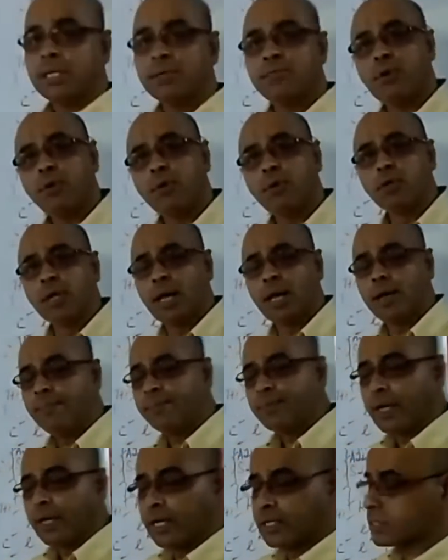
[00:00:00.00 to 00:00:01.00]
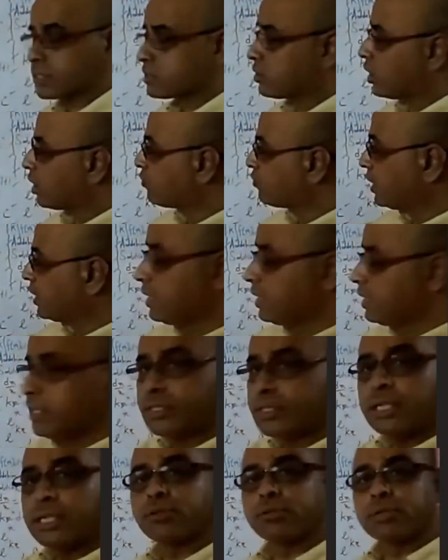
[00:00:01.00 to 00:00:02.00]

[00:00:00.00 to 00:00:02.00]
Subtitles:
formula. It's not very easy to